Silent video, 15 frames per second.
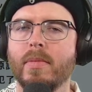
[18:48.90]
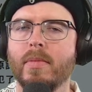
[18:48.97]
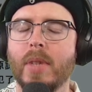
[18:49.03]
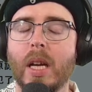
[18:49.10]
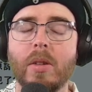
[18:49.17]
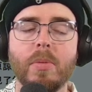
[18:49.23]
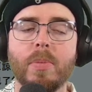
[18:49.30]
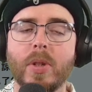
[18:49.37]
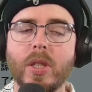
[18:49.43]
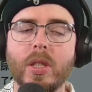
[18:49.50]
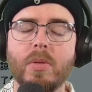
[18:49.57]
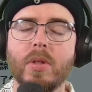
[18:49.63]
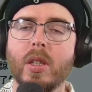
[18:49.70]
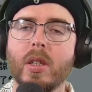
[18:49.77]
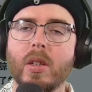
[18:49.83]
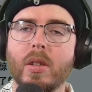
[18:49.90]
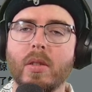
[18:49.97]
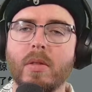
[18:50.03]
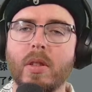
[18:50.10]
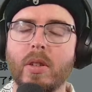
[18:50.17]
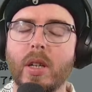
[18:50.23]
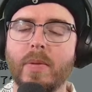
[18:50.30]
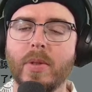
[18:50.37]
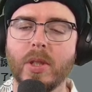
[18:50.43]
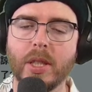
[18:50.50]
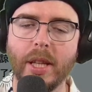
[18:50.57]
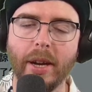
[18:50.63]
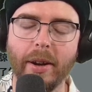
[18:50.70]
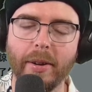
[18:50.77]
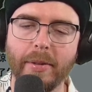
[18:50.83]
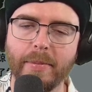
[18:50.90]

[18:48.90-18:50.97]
I'm impressed with their efforts there.